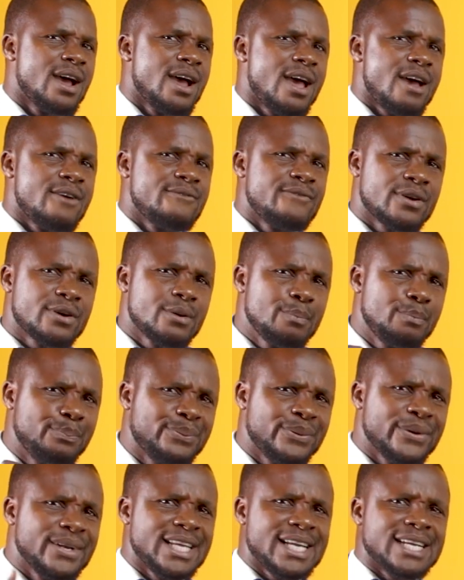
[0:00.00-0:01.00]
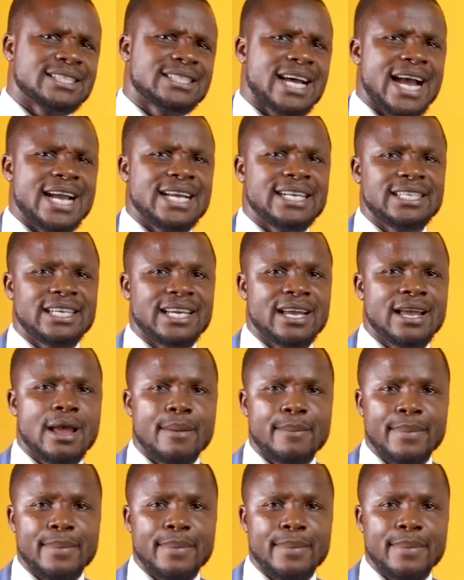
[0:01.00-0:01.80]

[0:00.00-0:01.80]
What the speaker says: a very brilliant idea,